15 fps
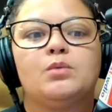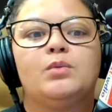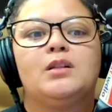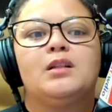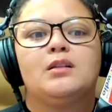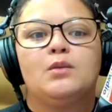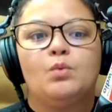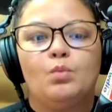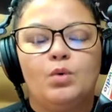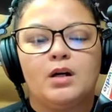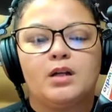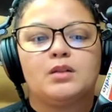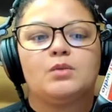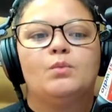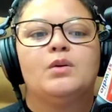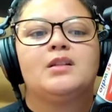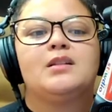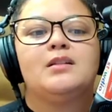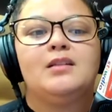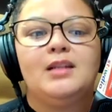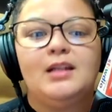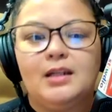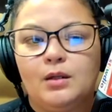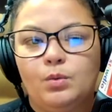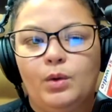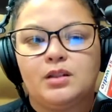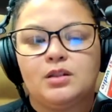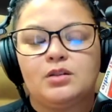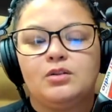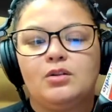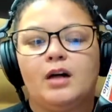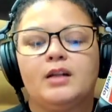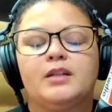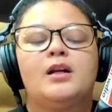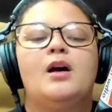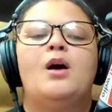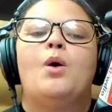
what doesn't work, what's needed, what's not.